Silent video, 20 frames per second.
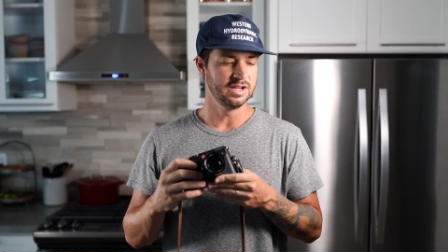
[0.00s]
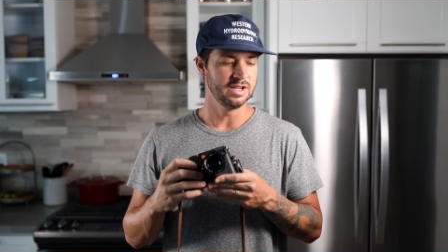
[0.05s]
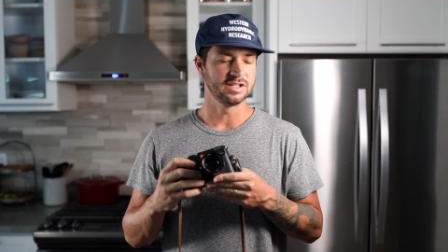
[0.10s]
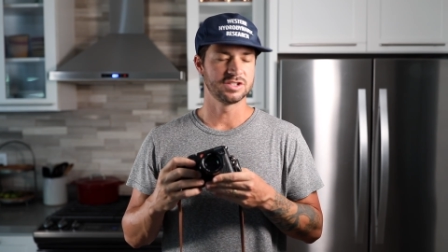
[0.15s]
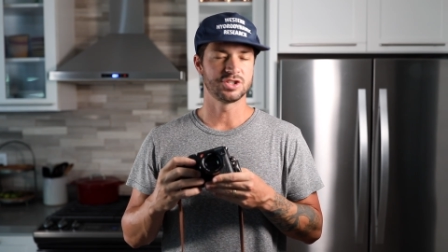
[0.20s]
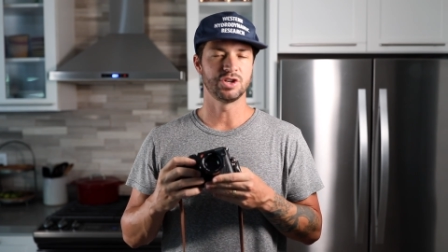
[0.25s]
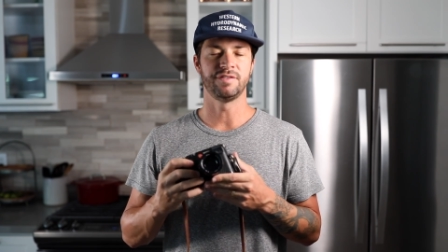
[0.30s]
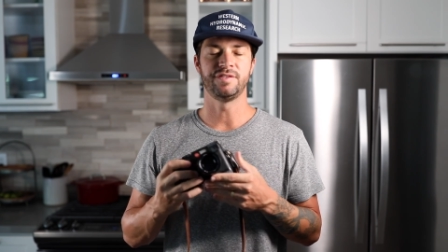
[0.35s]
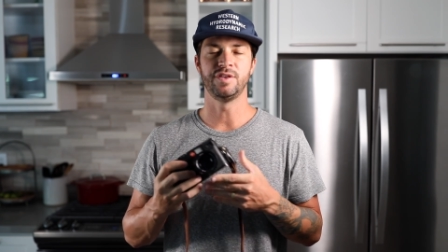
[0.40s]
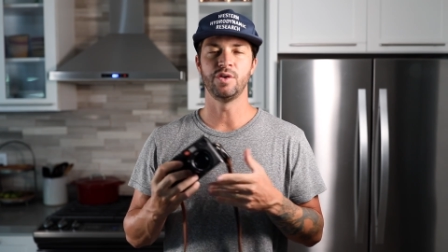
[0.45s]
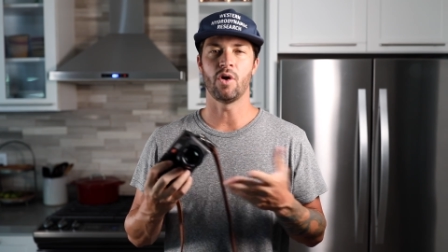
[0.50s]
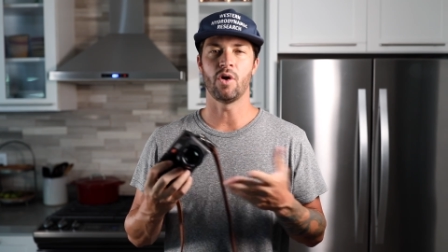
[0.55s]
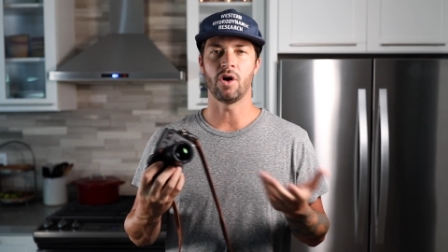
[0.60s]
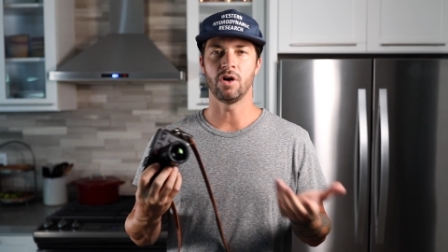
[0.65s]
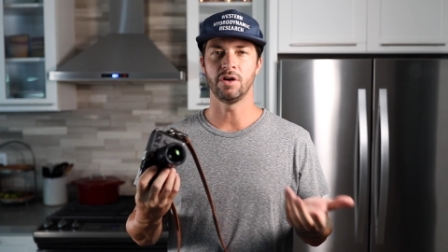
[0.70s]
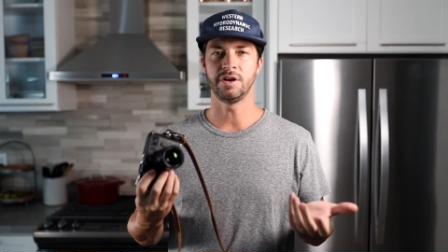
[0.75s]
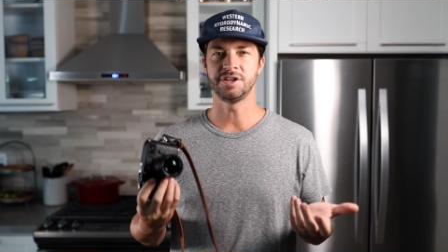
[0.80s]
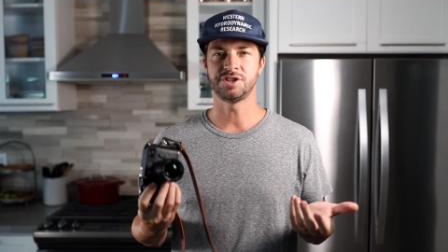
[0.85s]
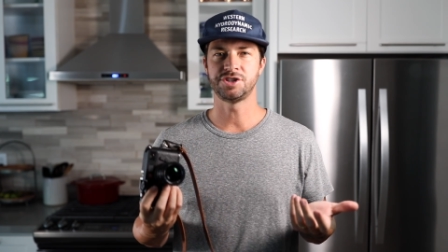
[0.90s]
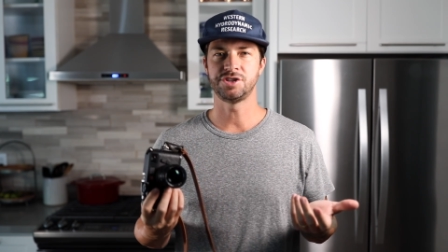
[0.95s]
So if you
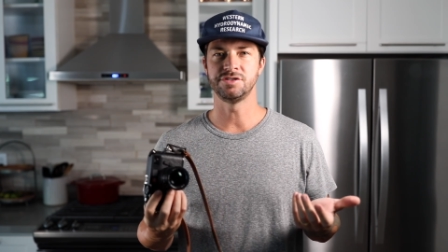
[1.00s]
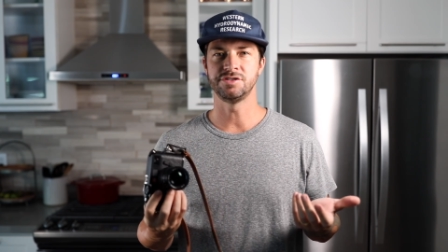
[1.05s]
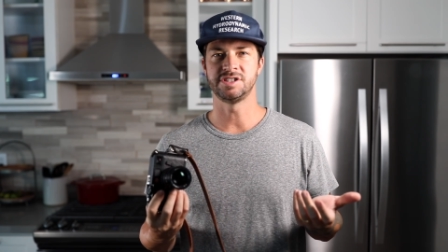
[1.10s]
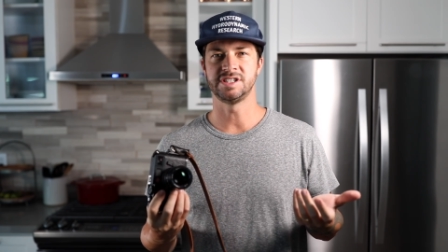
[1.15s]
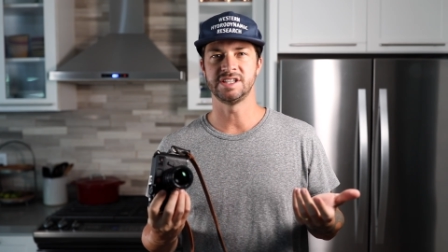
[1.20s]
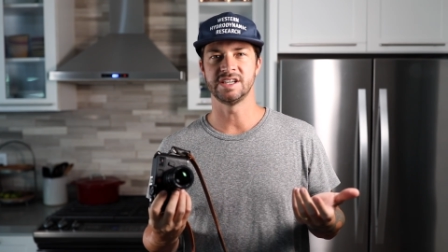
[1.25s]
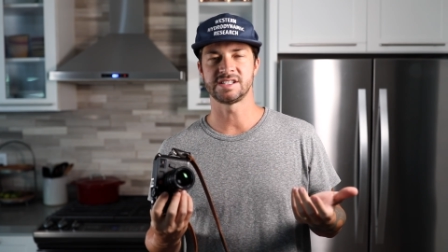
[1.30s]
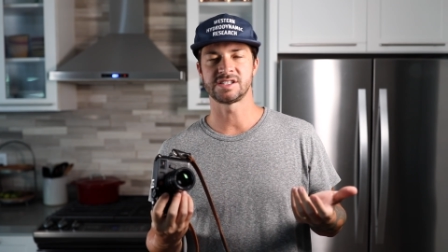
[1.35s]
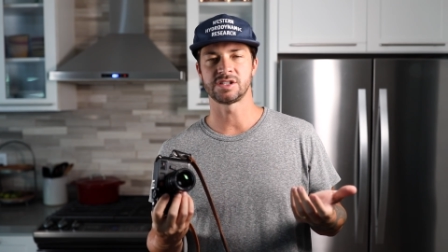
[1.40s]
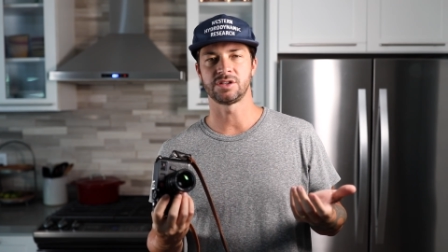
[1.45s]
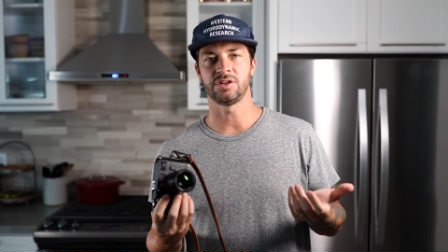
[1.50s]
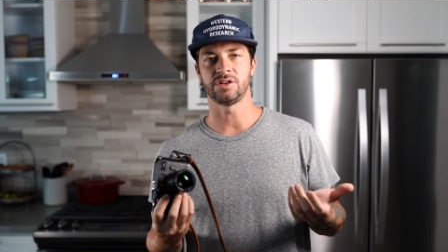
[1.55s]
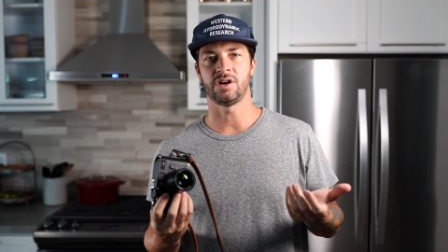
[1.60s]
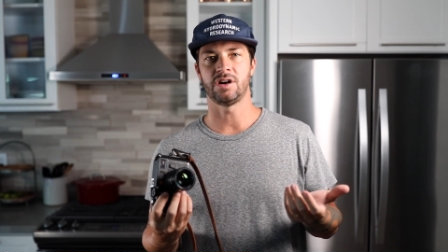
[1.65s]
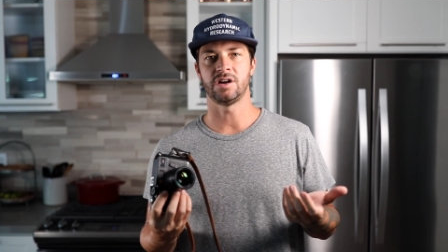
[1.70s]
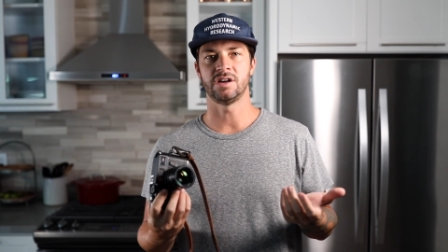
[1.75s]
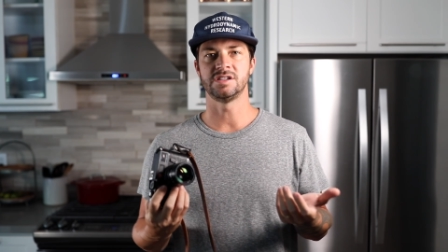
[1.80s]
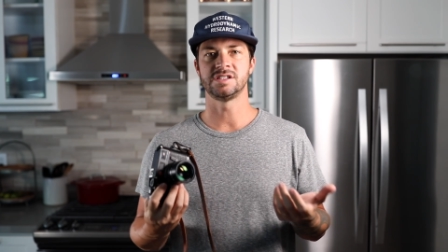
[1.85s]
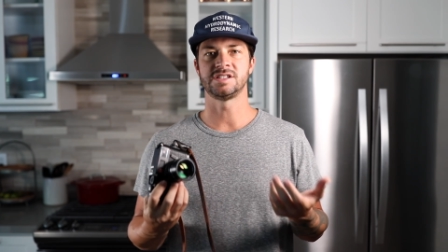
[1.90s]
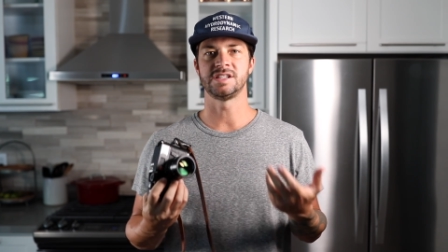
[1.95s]
already shoot
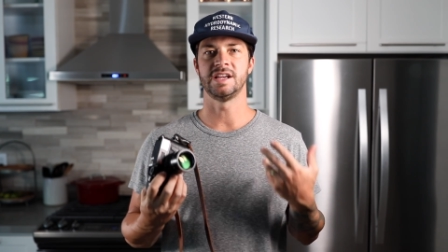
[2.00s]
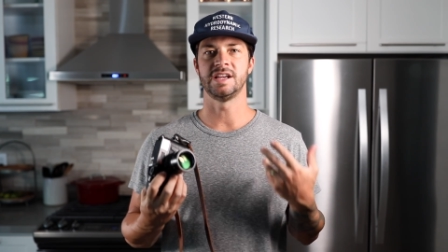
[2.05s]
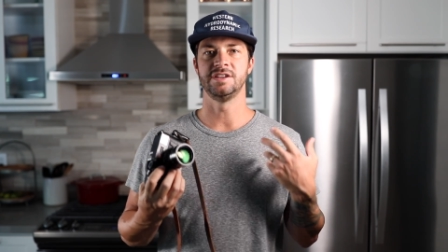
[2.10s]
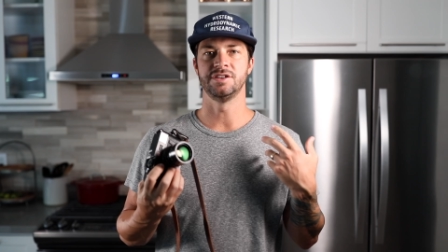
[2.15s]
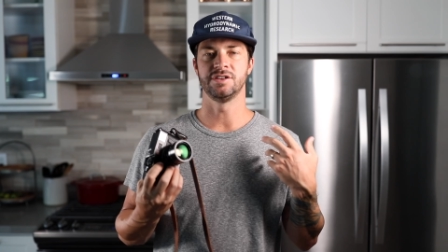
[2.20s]
DSLRs and